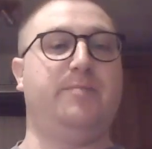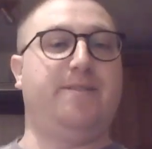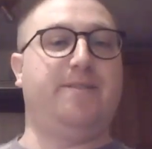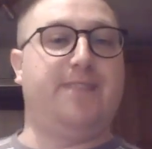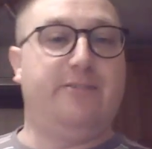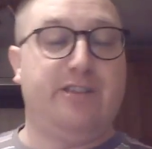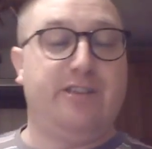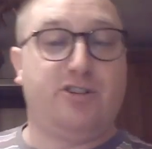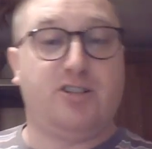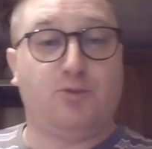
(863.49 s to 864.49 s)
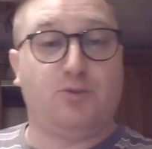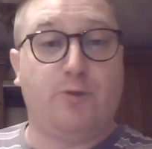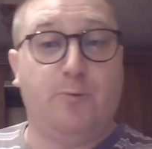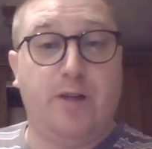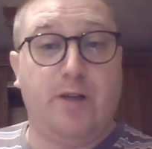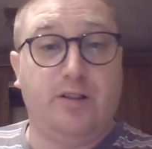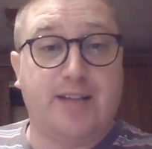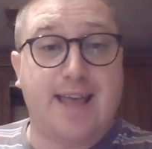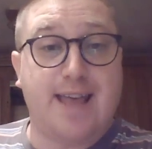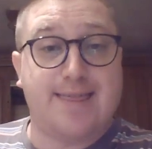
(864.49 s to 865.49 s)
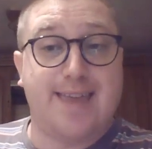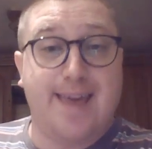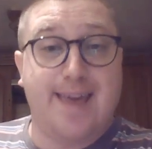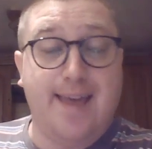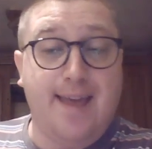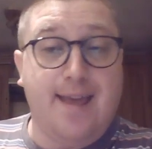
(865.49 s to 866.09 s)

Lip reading: My fellow Rangers, we will get there.